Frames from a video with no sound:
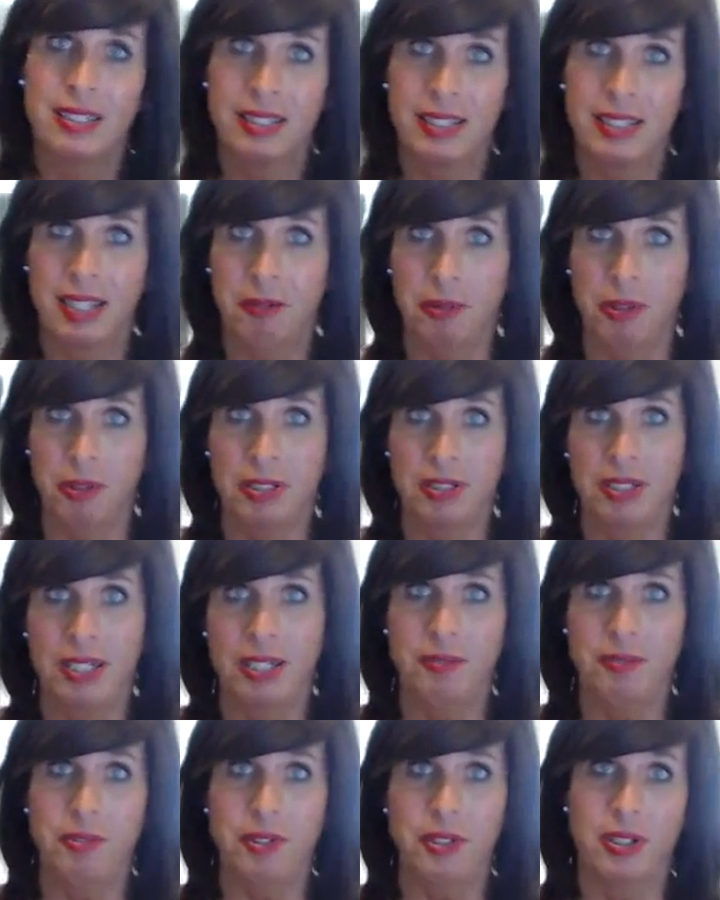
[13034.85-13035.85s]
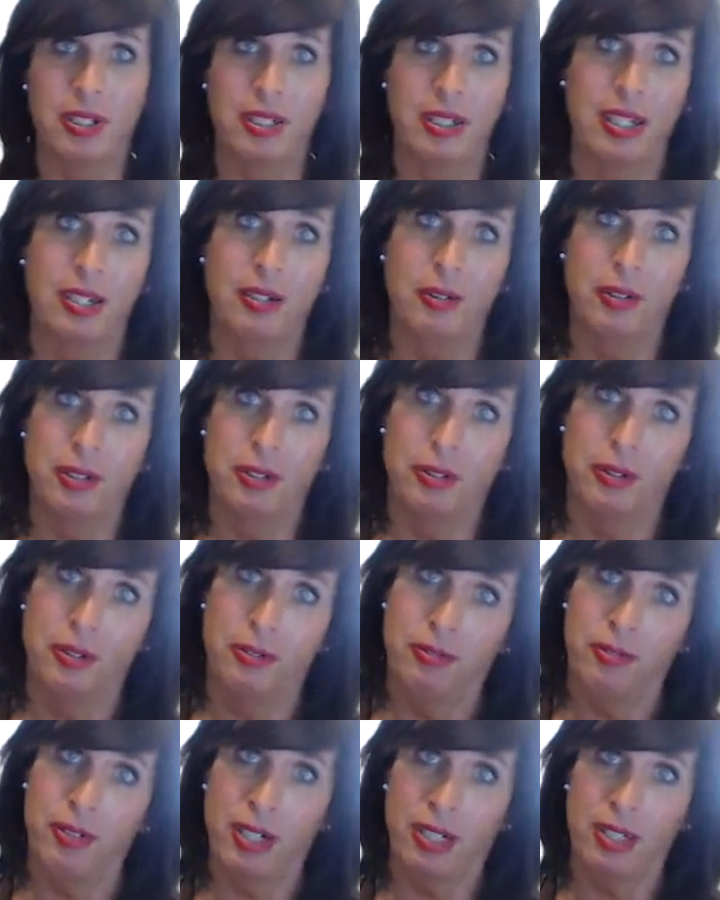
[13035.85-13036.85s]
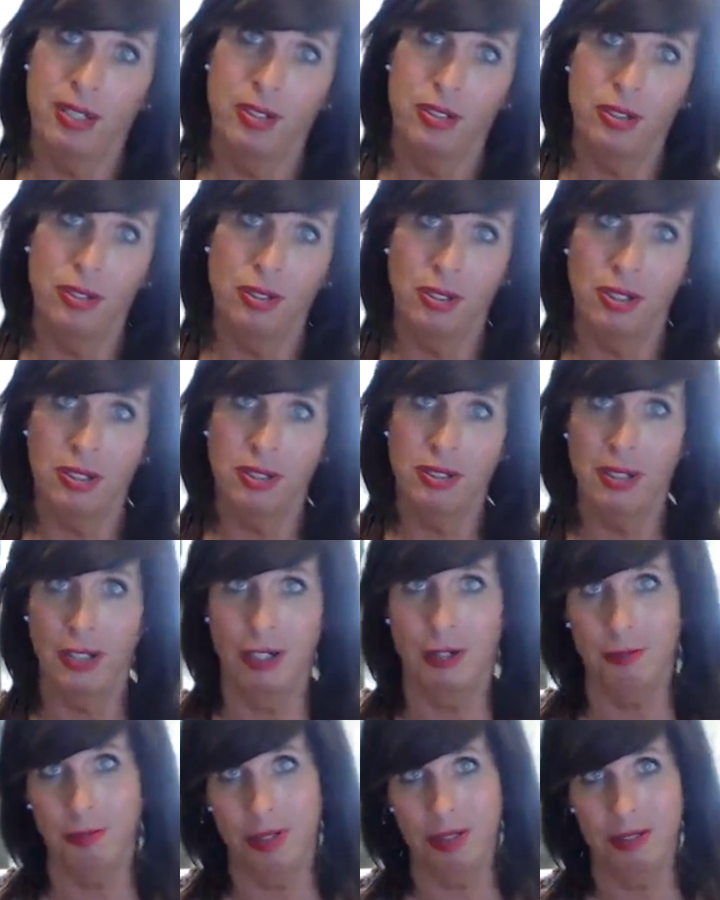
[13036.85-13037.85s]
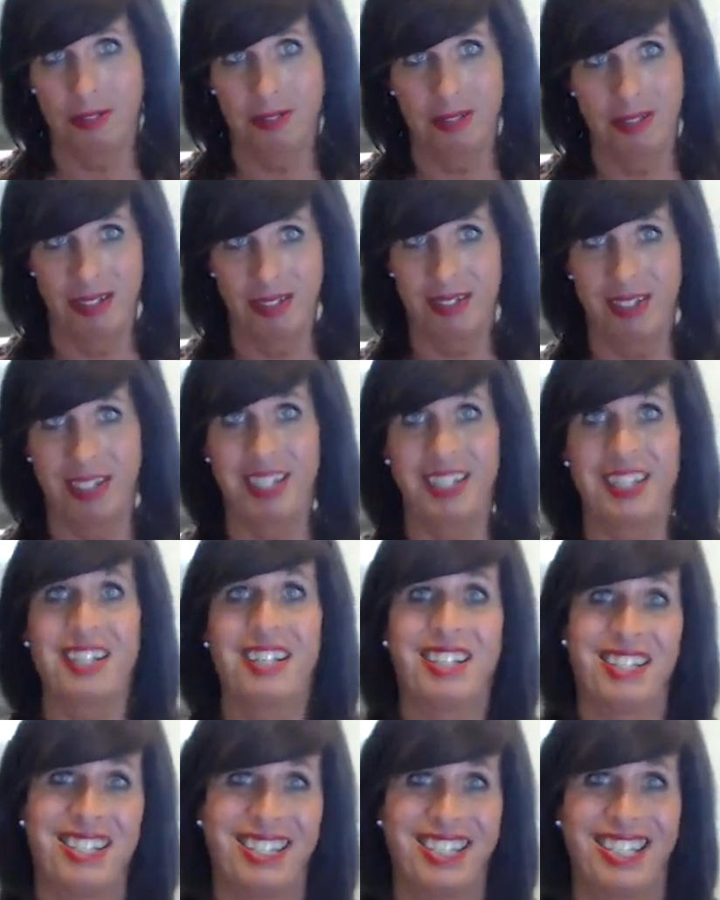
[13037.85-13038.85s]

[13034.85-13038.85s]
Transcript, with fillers: They want to see if you're going to go into a fucking sugar coma, okay?